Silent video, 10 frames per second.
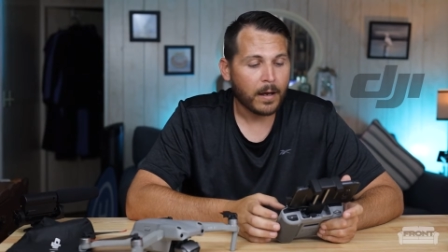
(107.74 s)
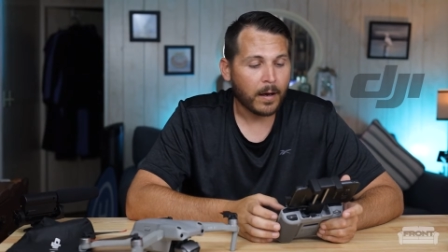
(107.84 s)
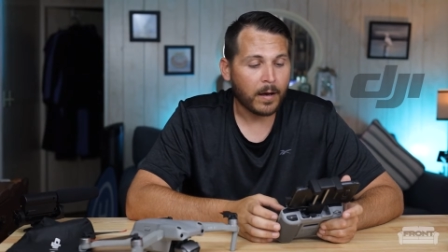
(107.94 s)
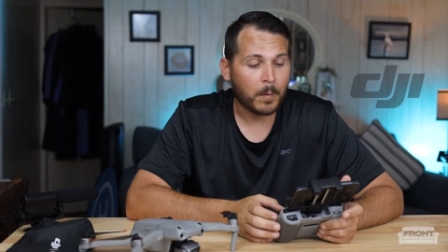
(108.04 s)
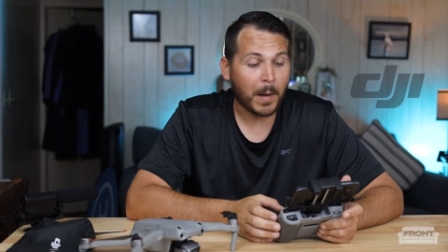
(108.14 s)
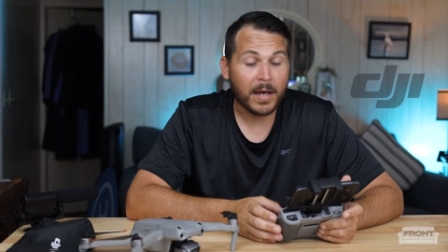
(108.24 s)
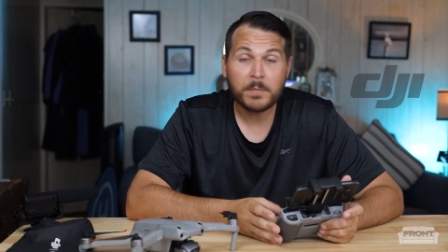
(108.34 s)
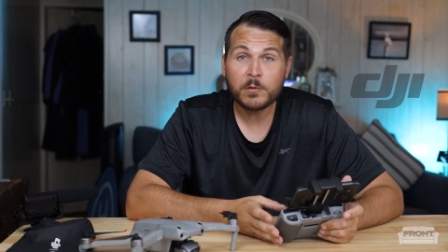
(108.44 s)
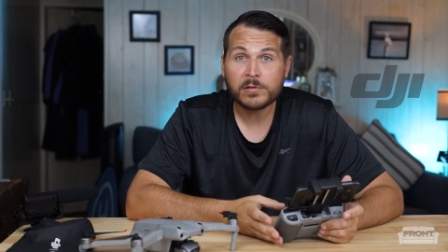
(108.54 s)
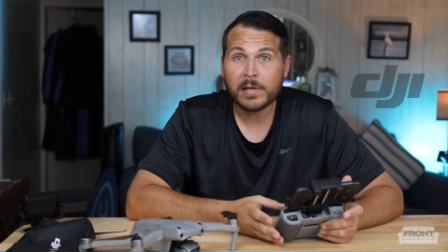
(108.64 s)

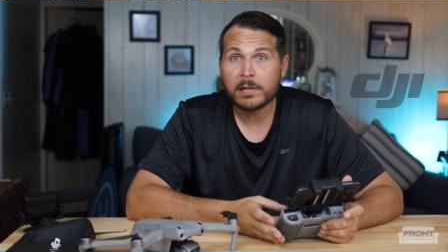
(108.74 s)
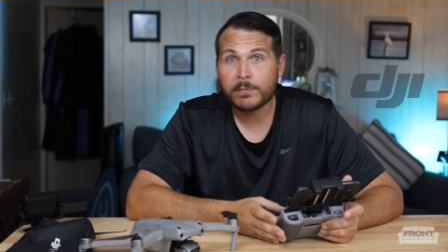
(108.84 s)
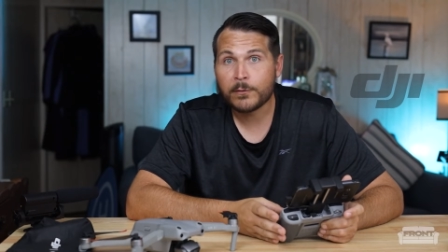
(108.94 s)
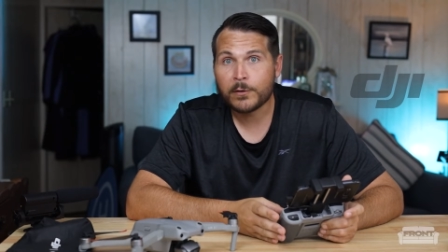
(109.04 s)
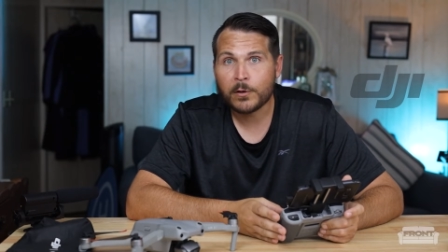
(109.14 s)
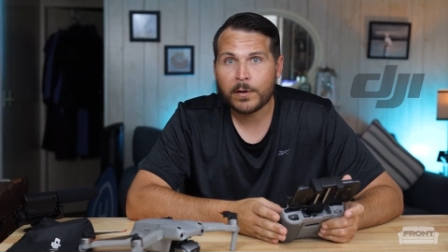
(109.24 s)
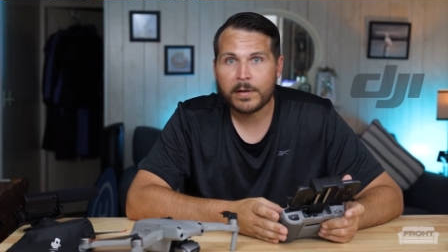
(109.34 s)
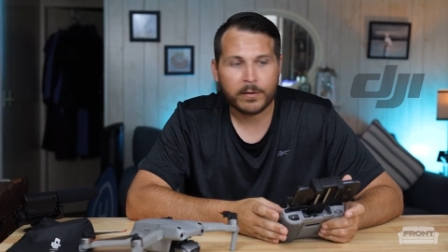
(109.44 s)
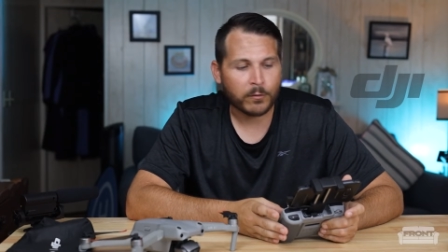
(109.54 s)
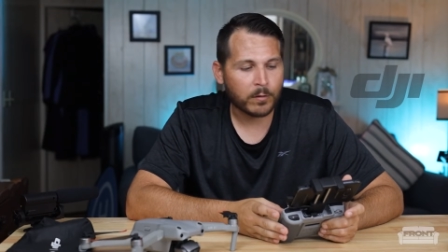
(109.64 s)
IMU stands for your
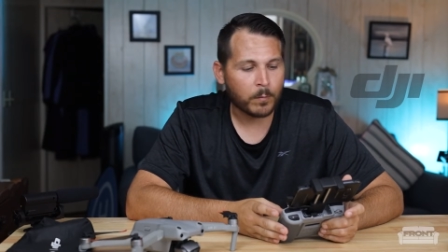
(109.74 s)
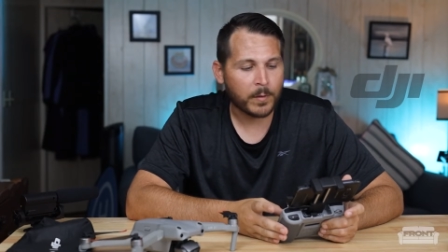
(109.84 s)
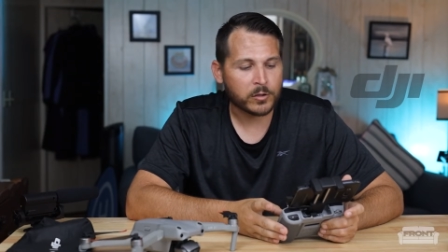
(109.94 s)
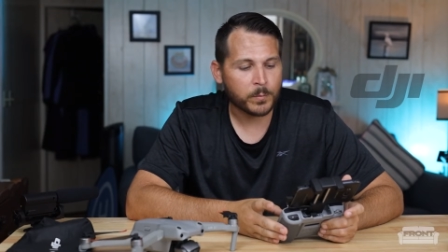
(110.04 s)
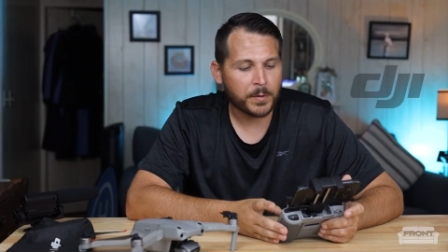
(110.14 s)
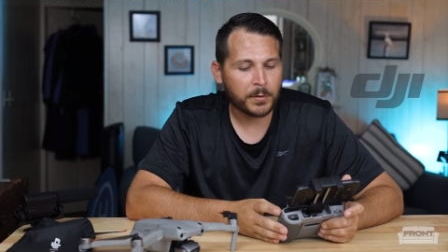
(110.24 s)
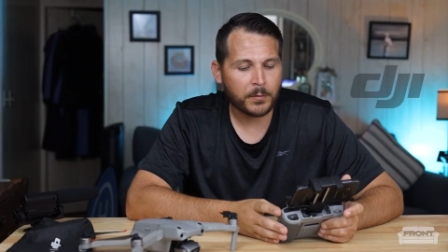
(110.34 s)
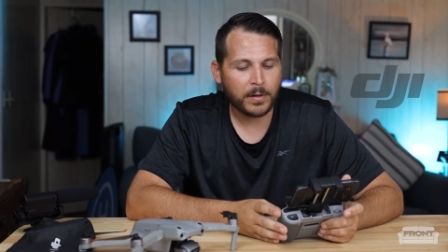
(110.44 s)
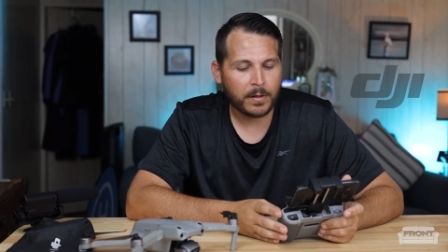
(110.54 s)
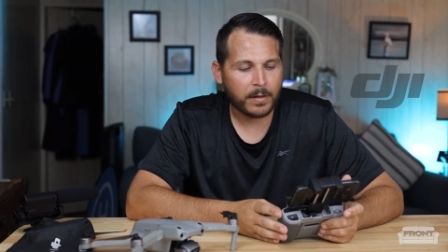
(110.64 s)
internal measurement
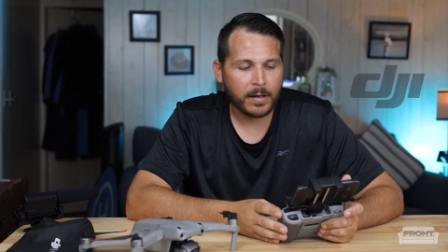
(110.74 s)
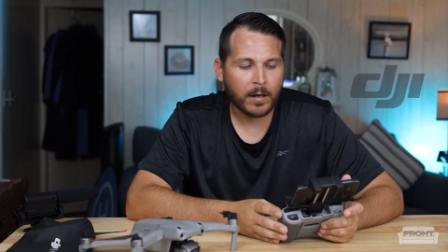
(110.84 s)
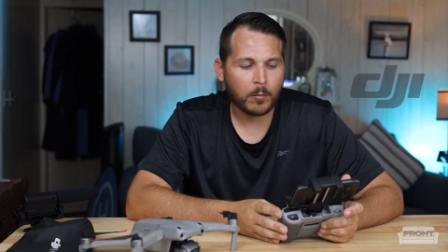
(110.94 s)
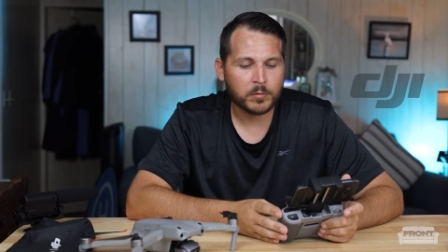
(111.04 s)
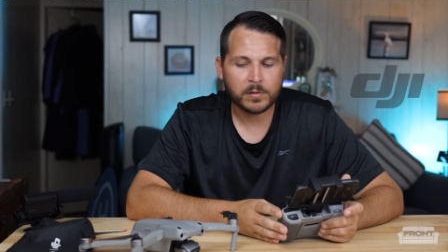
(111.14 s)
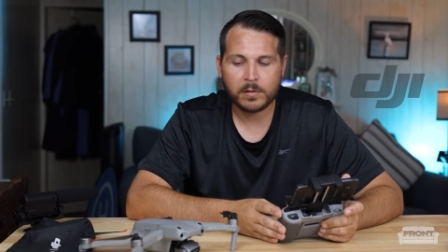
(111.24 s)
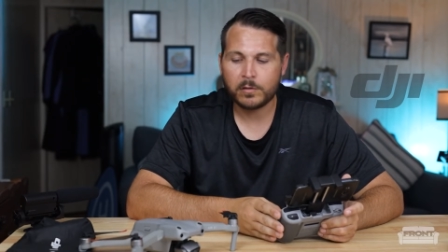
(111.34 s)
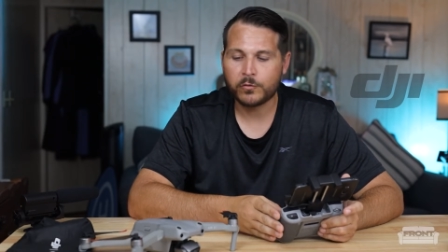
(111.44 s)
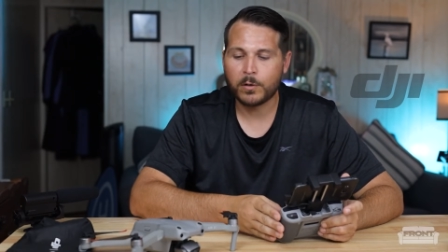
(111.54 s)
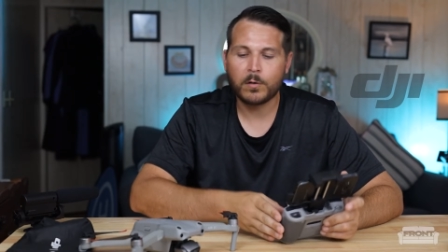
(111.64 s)
unit. It helps the
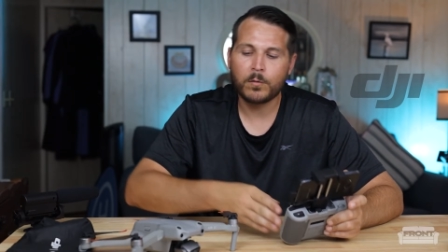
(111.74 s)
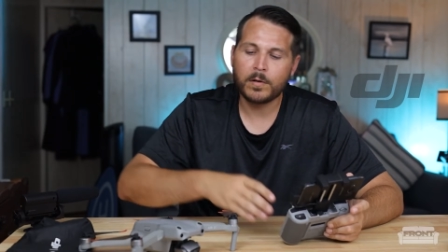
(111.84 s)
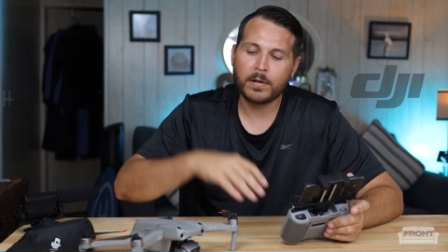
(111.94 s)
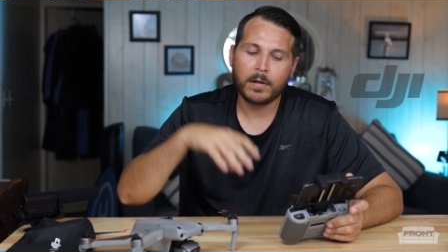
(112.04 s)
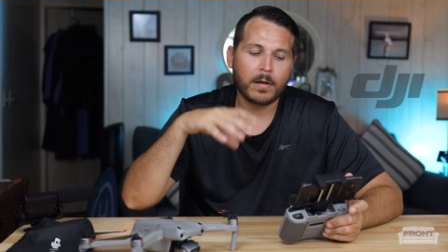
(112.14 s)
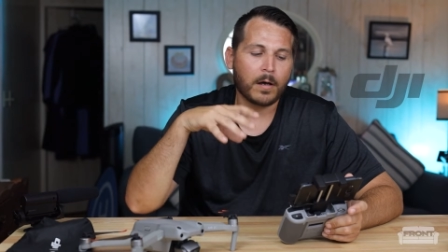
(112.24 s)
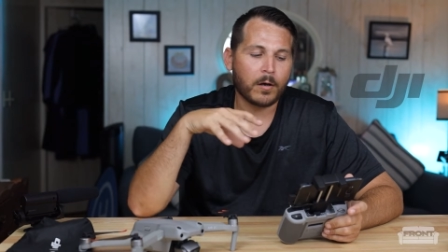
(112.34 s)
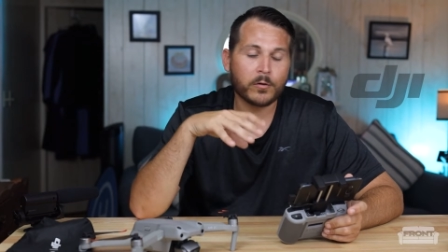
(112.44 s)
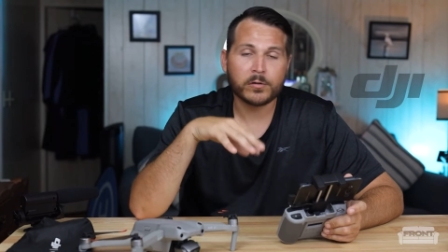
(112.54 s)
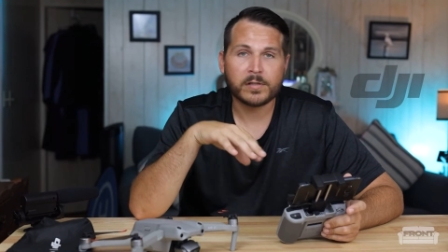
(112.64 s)
drone
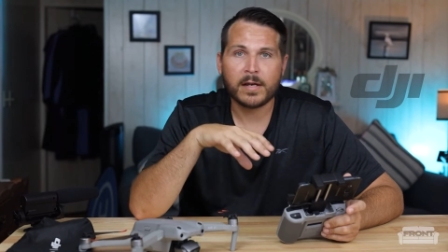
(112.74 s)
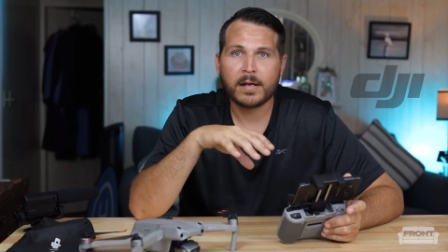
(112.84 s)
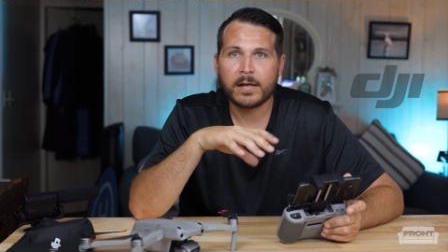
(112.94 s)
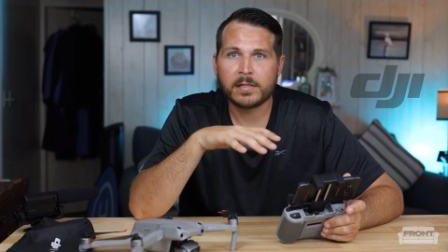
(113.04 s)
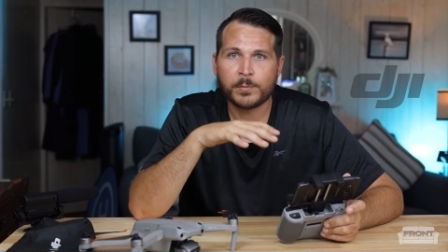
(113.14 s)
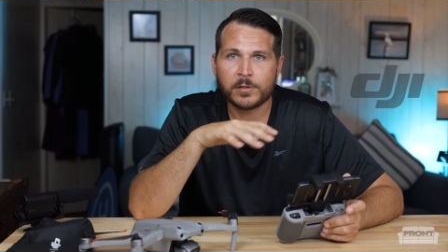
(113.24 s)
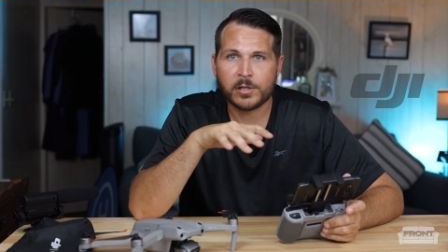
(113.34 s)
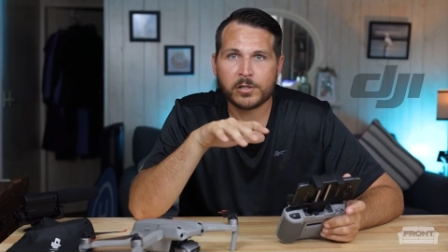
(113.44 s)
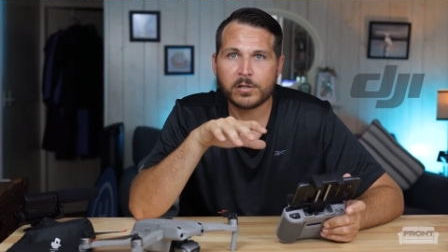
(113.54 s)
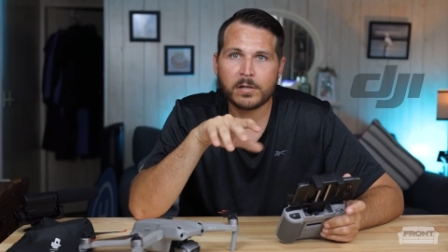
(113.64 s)
understand its
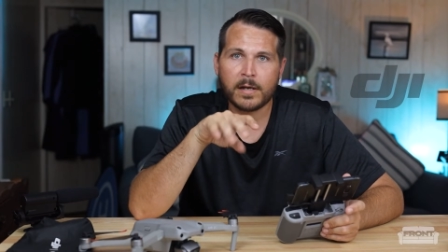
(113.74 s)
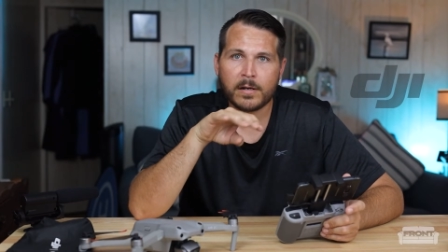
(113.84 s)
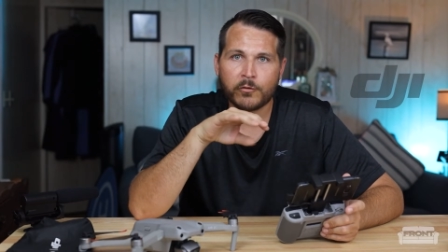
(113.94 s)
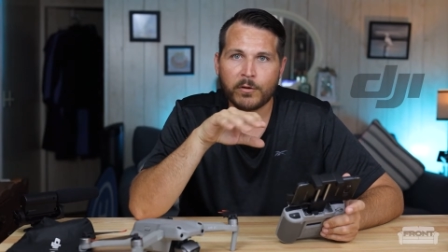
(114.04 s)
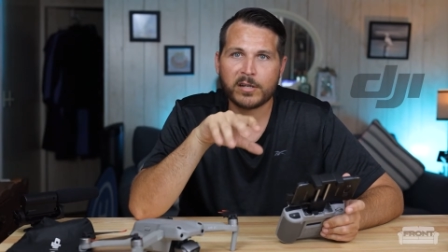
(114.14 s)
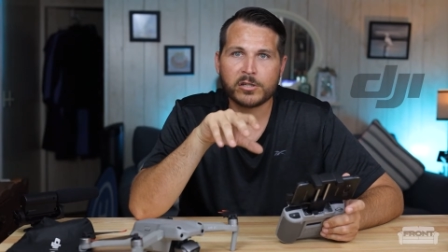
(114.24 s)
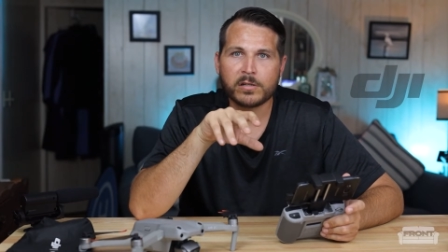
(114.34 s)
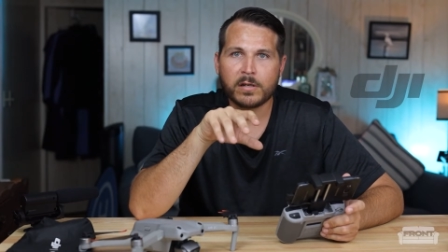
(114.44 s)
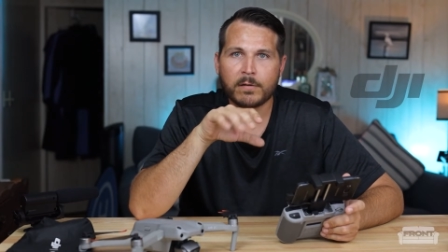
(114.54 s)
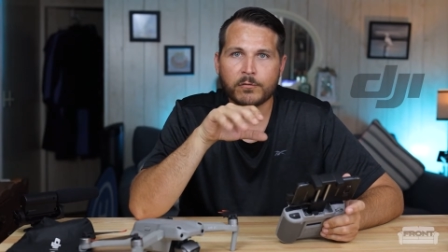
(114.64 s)
position and
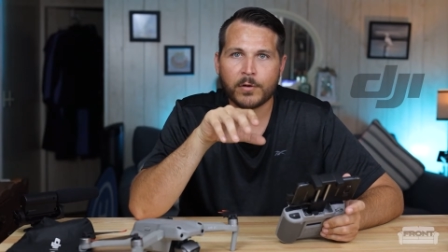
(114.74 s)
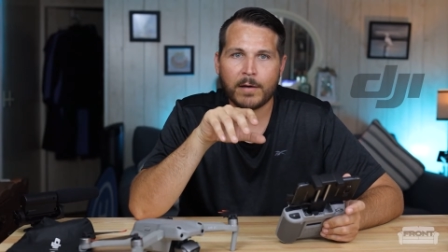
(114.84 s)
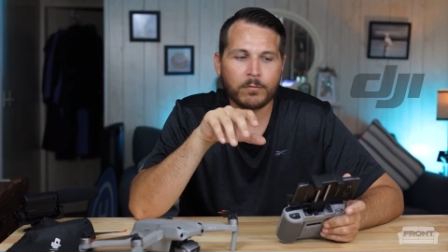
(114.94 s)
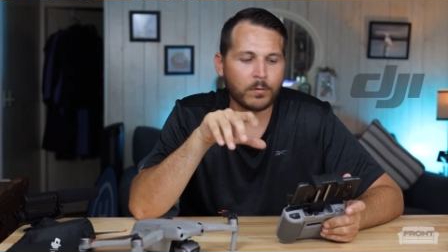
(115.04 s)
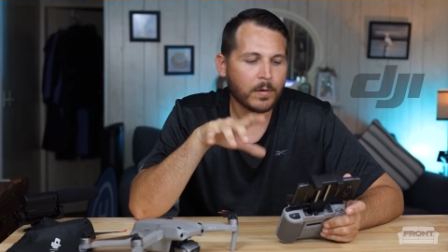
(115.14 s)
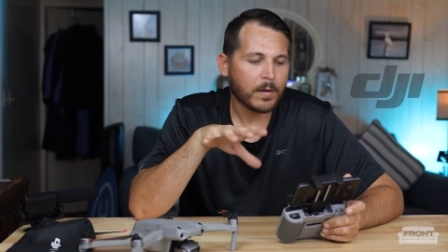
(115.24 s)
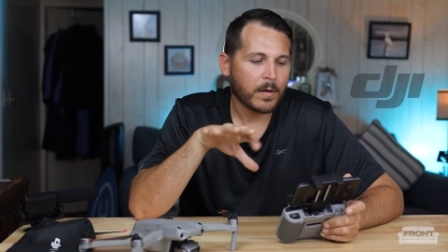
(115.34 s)
direction of travel.